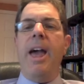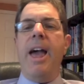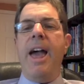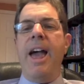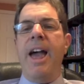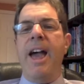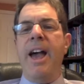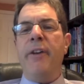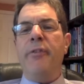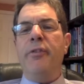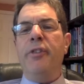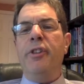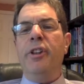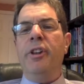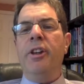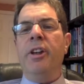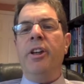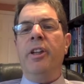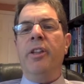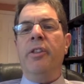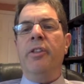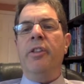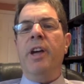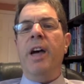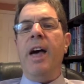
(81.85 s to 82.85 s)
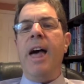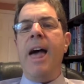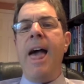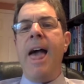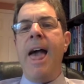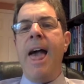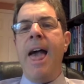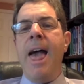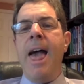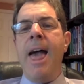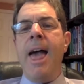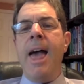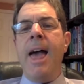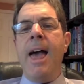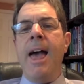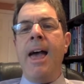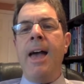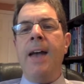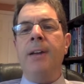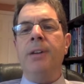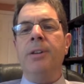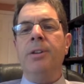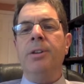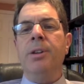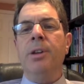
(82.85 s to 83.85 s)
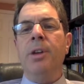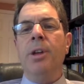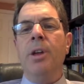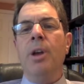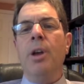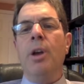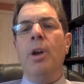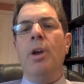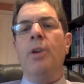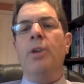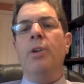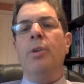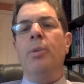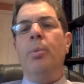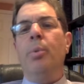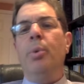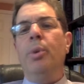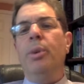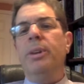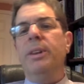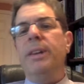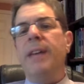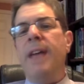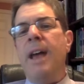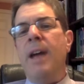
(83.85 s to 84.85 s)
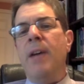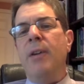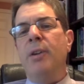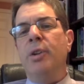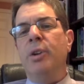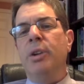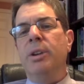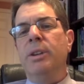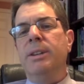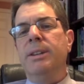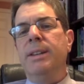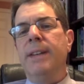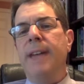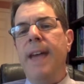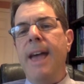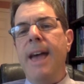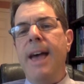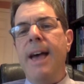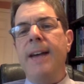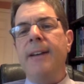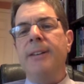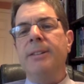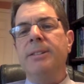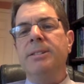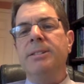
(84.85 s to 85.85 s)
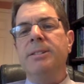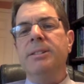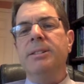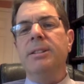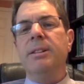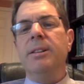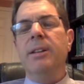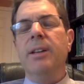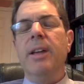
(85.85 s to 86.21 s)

After the and, you put down your test.